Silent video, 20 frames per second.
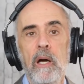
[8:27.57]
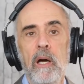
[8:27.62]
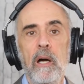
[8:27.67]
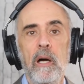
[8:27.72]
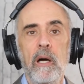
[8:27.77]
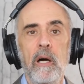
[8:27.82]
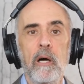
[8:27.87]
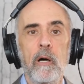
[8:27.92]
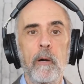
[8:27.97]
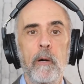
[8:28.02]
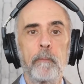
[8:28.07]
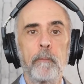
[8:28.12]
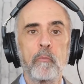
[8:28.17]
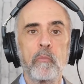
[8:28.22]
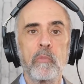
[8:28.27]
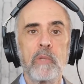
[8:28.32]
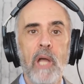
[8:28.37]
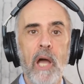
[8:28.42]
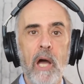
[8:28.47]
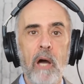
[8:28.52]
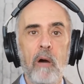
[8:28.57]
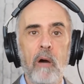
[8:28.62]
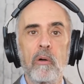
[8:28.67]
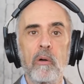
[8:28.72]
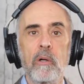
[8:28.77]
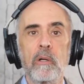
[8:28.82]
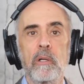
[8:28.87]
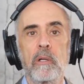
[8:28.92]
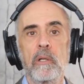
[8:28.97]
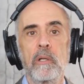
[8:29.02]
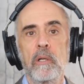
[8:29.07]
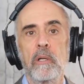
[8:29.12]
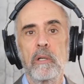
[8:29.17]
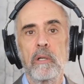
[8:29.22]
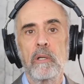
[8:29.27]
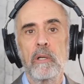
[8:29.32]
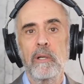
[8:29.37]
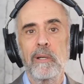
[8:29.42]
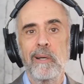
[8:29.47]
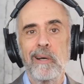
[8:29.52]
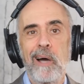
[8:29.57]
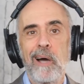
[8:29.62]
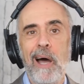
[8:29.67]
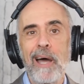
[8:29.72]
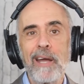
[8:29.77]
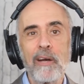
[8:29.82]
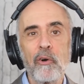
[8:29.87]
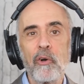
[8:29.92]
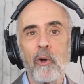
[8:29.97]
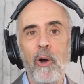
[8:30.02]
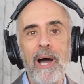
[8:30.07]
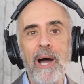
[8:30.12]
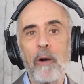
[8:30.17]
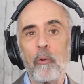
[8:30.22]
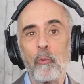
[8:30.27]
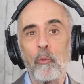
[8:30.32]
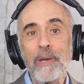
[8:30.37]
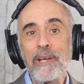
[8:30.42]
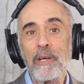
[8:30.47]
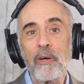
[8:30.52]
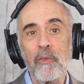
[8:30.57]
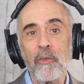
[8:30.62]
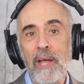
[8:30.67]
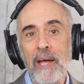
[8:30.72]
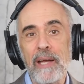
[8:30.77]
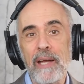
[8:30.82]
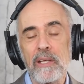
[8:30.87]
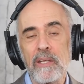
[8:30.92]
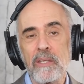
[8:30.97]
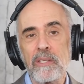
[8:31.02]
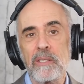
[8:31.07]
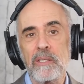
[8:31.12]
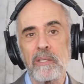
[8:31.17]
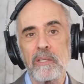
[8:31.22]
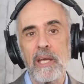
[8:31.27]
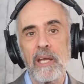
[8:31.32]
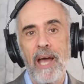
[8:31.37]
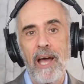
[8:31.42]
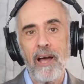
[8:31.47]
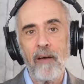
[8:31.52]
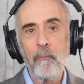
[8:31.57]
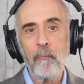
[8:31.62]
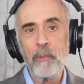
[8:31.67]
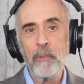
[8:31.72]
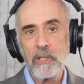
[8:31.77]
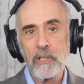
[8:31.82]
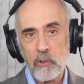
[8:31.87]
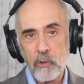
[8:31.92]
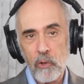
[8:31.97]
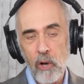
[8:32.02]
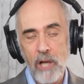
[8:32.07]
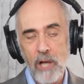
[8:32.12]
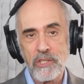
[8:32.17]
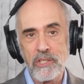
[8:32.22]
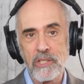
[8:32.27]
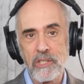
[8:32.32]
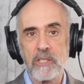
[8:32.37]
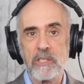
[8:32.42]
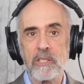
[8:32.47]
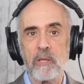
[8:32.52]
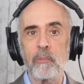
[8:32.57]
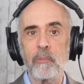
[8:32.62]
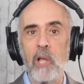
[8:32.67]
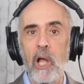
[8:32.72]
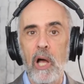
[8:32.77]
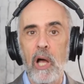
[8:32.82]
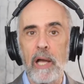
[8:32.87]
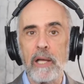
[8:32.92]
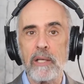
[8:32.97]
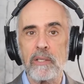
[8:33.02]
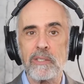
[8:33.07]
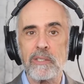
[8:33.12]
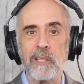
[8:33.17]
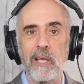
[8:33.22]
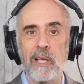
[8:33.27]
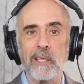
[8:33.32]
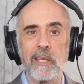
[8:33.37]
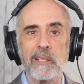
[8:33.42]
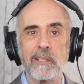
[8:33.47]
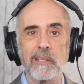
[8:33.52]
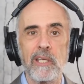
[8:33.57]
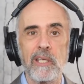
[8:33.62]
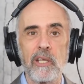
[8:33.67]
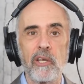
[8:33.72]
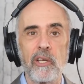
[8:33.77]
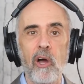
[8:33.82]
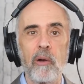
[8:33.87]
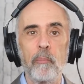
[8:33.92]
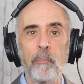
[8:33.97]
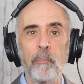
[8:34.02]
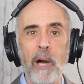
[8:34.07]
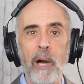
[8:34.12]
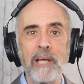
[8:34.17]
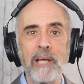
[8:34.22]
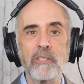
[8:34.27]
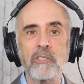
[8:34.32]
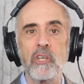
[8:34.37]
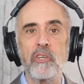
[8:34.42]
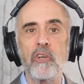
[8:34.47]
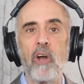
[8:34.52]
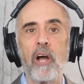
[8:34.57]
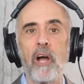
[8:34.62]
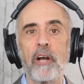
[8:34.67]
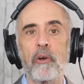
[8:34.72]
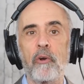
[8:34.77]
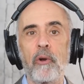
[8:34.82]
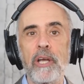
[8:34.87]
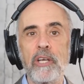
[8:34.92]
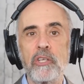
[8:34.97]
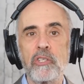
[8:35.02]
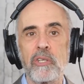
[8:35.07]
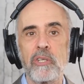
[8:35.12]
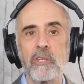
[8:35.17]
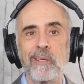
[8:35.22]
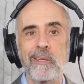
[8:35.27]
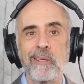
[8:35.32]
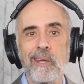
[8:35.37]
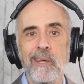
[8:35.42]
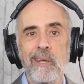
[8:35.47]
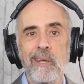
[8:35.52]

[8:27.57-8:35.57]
Now, I don't know how real that is. They have been crossing some lines, like at the Biden's inauguration,